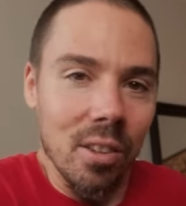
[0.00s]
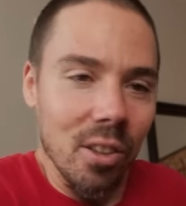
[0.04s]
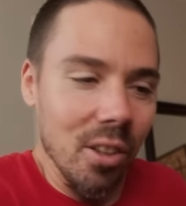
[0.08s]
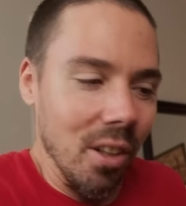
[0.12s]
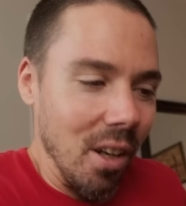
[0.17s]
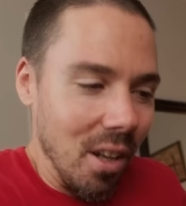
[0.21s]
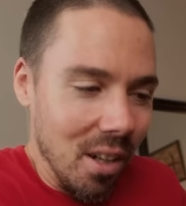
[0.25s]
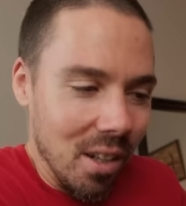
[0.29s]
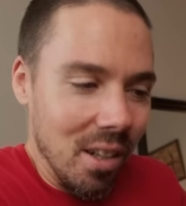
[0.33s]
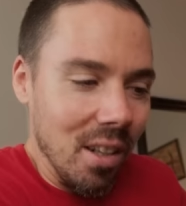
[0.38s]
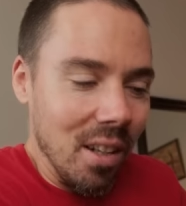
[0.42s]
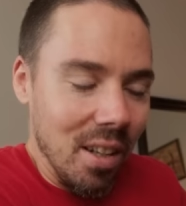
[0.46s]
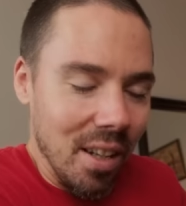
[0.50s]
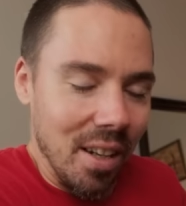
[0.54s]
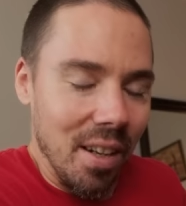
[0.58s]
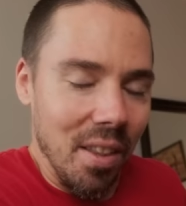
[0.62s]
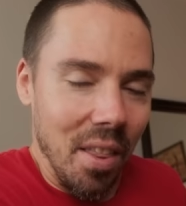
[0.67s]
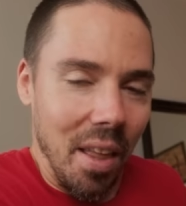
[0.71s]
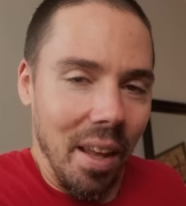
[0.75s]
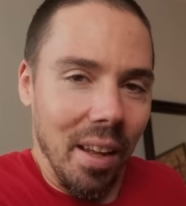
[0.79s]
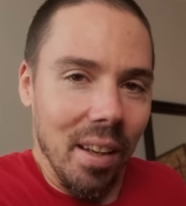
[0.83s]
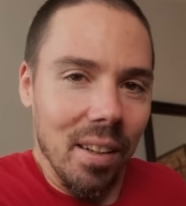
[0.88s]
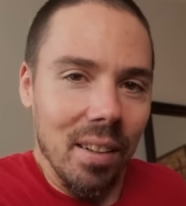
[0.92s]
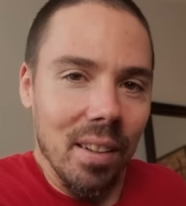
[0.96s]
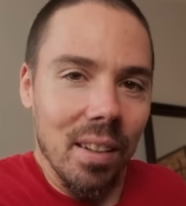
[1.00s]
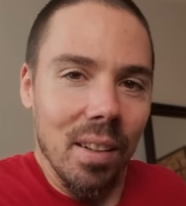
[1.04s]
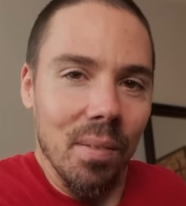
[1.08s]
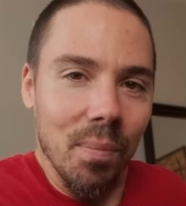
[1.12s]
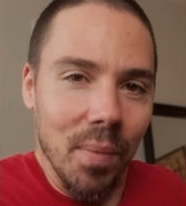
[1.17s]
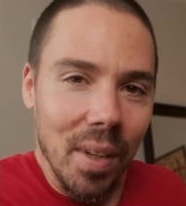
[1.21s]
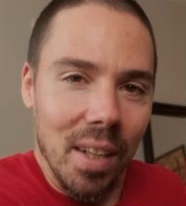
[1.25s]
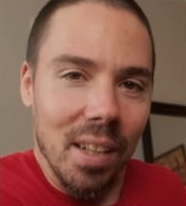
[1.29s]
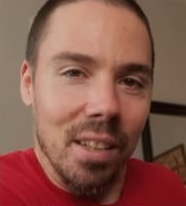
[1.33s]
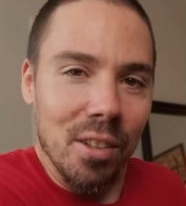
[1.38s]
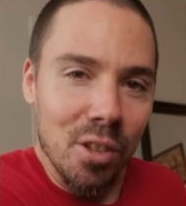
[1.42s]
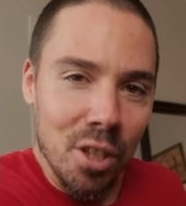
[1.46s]
Unclick that and
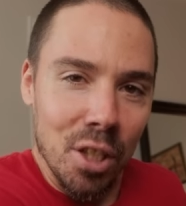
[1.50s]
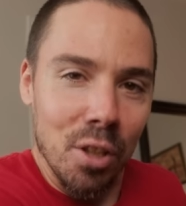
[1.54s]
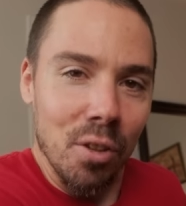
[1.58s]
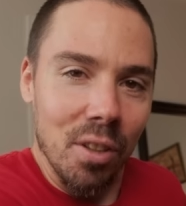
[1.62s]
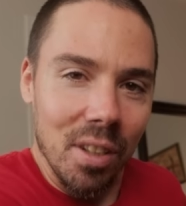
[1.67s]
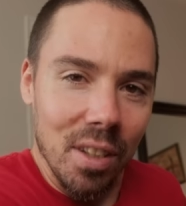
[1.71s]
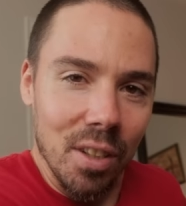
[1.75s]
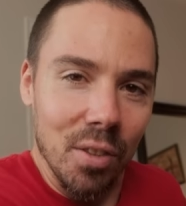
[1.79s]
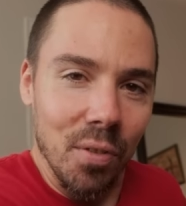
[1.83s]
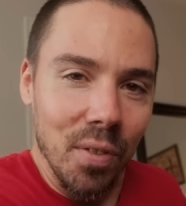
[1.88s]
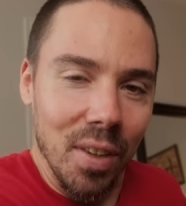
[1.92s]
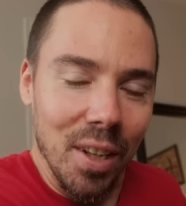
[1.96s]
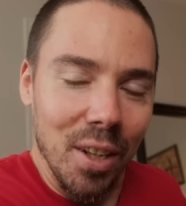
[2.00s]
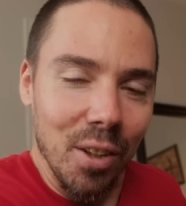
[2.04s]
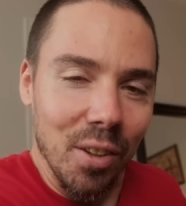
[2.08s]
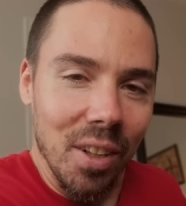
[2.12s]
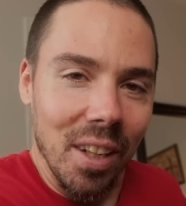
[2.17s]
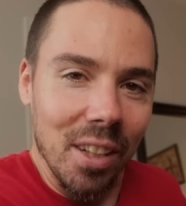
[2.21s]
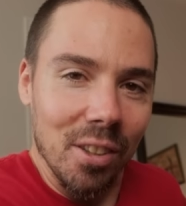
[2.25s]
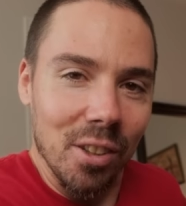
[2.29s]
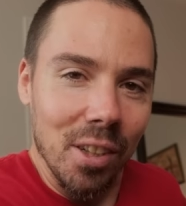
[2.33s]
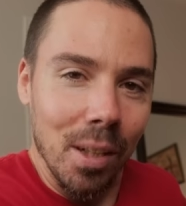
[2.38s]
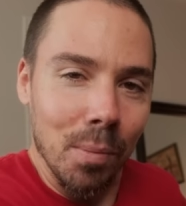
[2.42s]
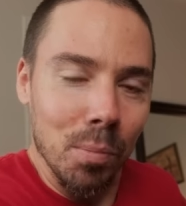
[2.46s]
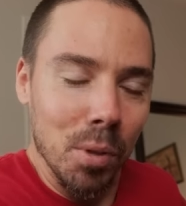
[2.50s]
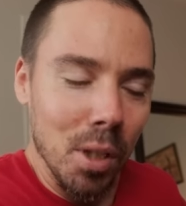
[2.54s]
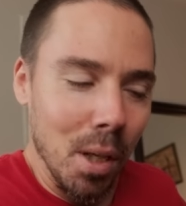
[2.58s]
make a serious video next time.